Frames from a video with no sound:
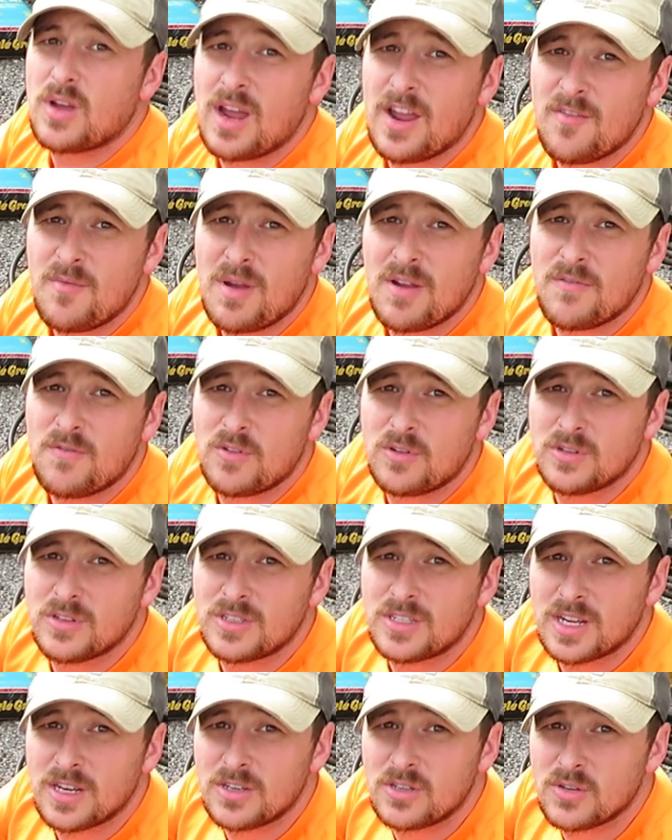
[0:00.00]
I have my
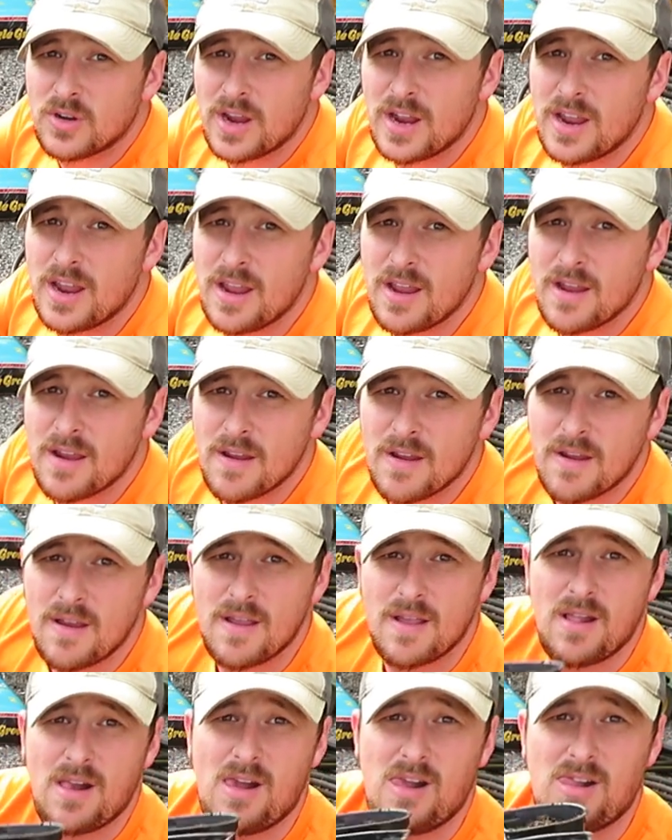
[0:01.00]
full set tray
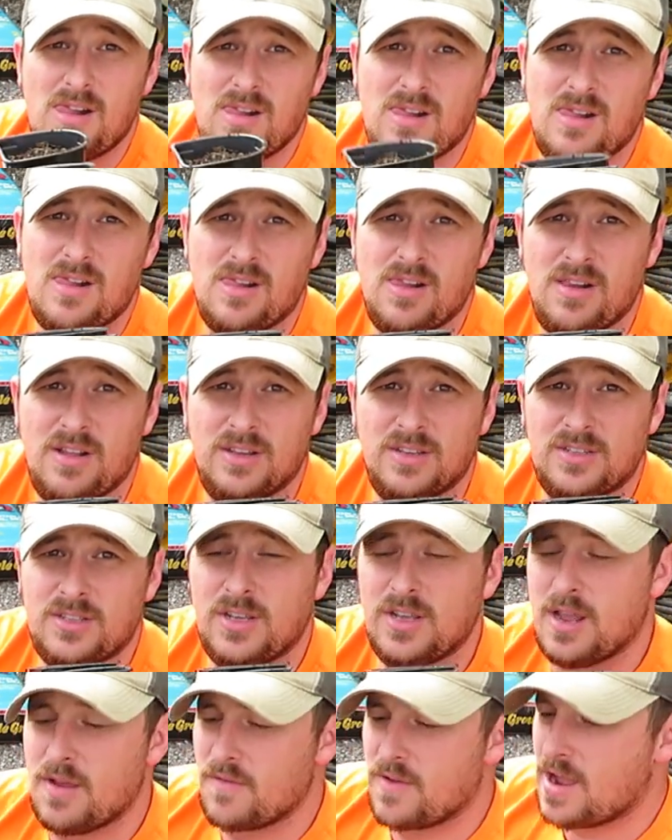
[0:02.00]
here. You can
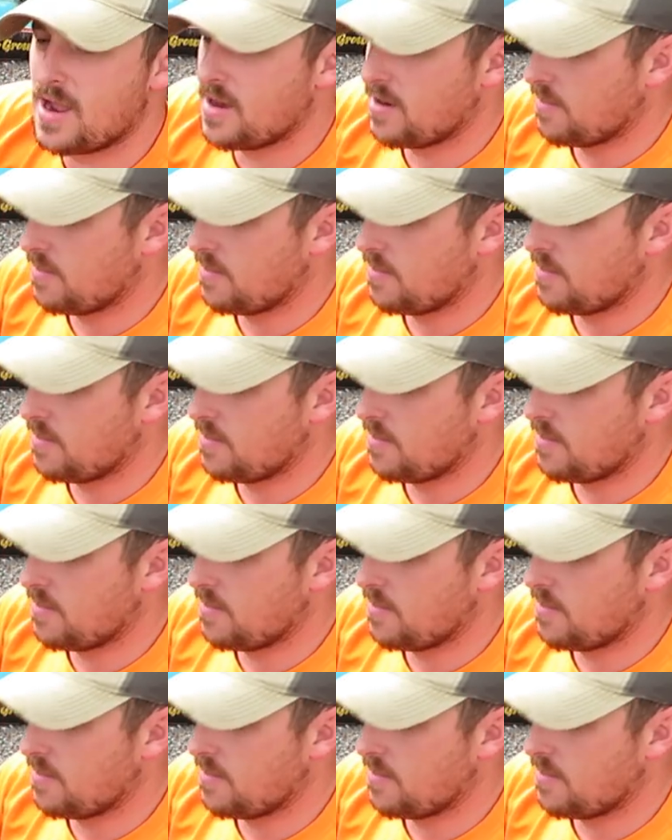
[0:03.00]
see I've